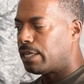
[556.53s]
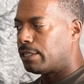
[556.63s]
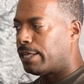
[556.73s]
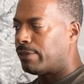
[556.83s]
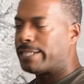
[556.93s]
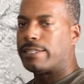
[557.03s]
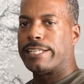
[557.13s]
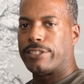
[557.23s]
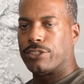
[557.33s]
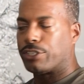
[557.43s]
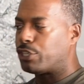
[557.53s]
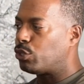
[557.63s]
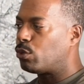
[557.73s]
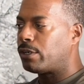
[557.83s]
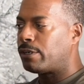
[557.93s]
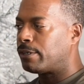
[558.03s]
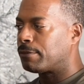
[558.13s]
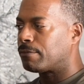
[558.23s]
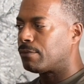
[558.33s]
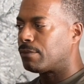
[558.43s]
Now that's nice and secure.
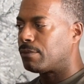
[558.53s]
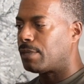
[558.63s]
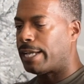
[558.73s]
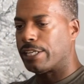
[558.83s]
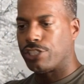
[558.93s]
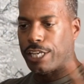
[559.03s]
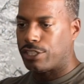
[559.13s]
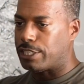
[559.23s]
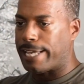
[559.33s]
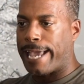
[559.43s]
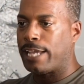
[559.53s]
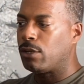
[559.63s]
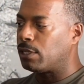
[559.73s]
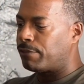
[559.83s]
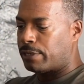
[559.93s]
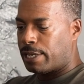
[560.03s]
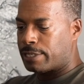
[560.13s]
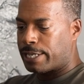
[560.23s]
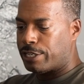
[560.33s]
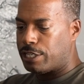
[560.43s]
I can change the angle of it
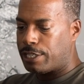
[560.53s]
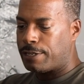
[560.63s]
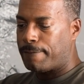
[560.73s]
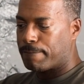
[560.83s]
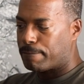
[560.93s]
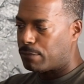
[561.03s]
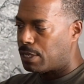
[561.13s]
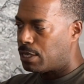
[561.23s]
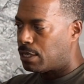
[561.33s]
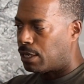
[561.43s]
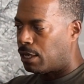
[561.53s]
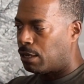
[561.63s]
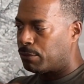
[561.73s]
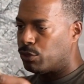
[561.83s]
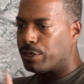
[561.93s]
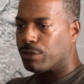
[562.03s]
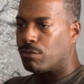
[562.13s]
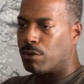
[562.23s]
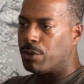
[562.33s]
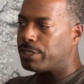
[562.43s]
as I need. You
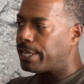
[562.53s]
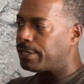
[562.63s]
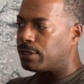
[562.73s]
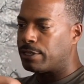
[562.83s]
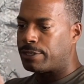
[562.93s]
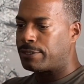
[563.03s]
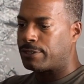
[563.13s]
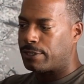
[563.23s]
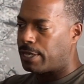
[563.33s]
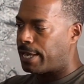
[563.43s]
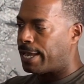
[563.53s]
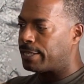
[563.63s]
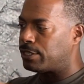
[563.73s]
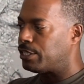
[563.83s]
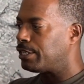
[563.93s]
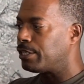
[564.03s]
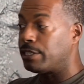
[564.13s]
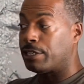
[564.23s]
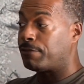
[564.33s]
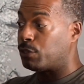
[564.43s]
can rotate this as needed
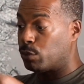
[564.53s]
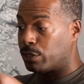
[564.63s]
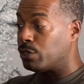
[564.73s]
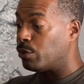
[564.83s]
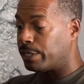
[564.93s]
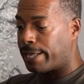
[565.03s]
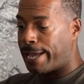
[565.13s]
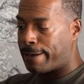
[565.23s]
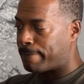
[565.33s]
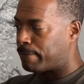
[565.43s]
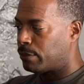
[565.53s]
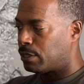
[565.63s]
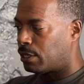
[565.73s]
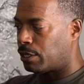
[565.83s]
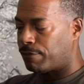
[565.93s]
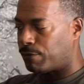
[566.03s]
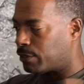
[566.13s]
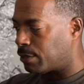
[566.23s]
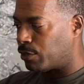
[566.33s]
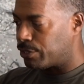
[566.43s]
if you were doing that. If for
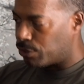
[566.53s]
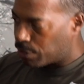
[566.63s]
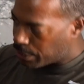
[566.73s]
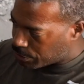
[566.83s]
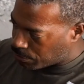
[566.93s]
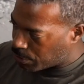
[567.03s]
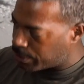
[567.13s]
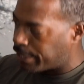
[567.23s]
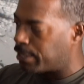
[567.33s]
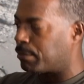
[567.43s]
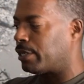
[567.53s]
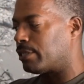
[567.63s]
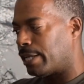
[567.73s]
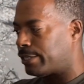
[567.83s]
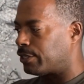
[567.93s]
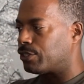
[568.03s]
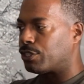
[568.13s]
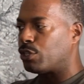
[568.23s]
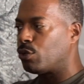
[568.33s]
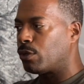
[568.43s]
some reason you needed to rotate it, but it's nice and
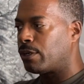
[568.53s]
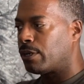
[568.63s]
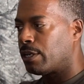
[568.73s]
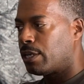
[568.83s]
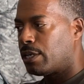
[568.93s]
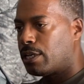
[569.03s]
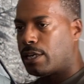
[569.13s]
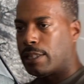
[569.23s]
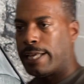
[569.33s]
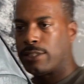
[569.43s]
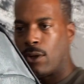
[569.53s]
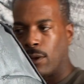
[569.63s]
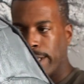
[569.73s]
secure, and that's all